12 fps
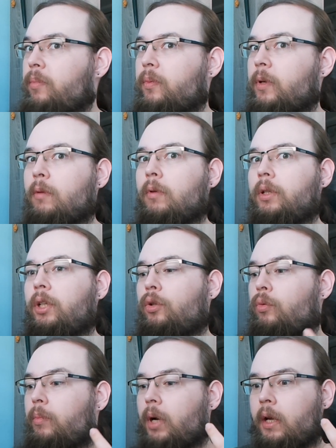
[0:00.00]
map. He will
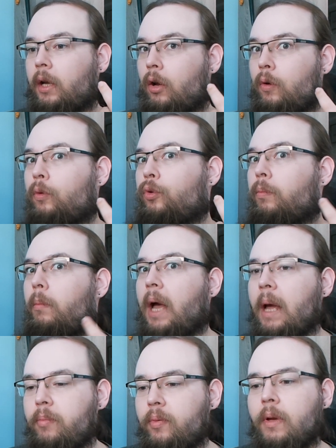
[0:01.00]
need to buy a whole new
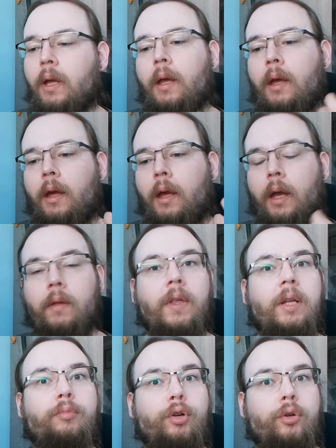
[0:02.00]
map
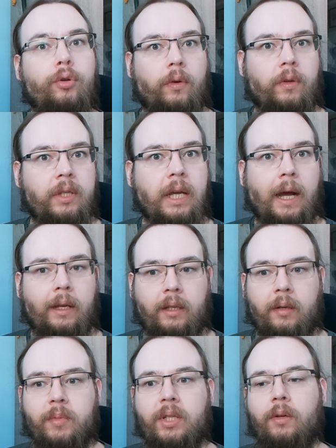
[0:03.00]
and then procure those
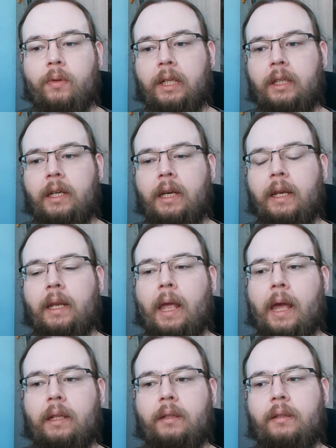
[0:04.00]
items so that he can
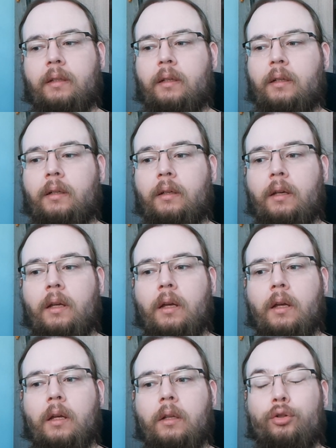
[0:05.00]
get uh,
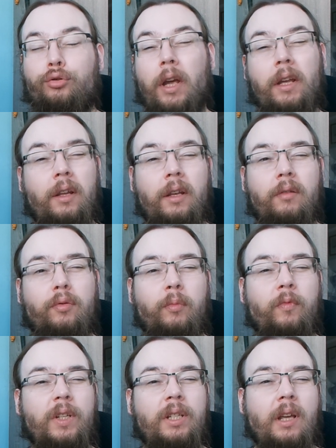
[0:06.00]
training
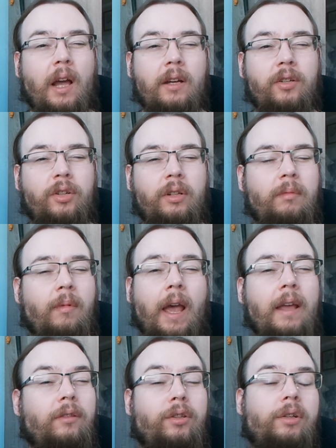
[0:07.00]
from Visage, uh,
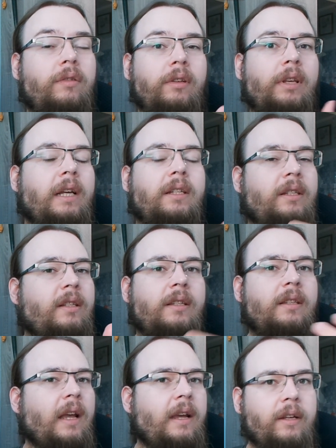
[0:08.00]
enter the next
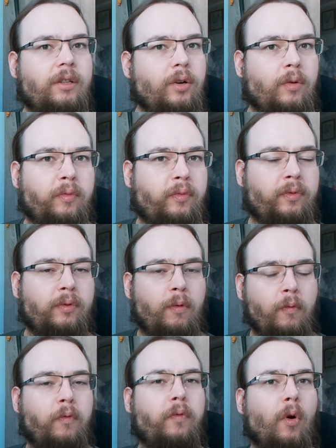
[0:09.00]
stage of uh,
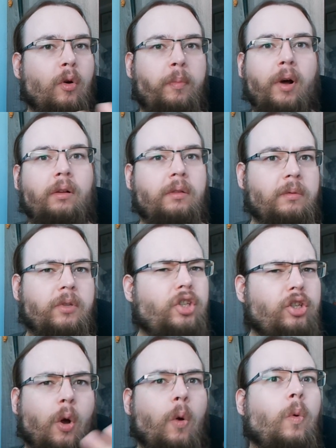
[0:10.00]
Vorpal
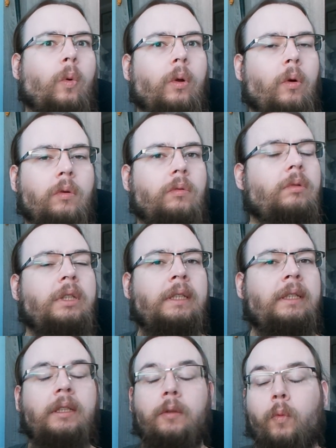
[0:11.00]
Soul or
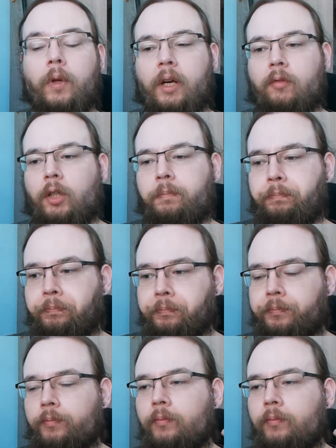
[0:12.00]
whatever.